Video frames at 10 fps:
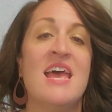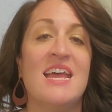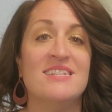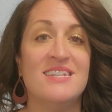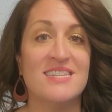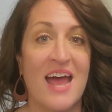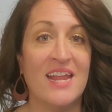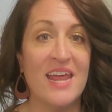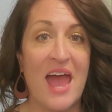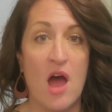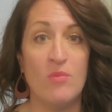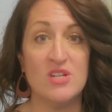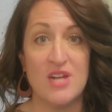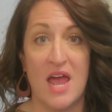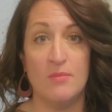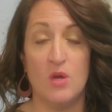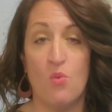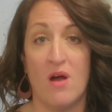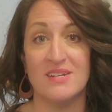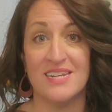is deciding how much time you
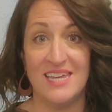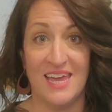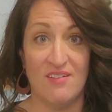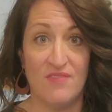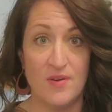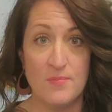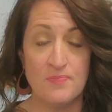want to give.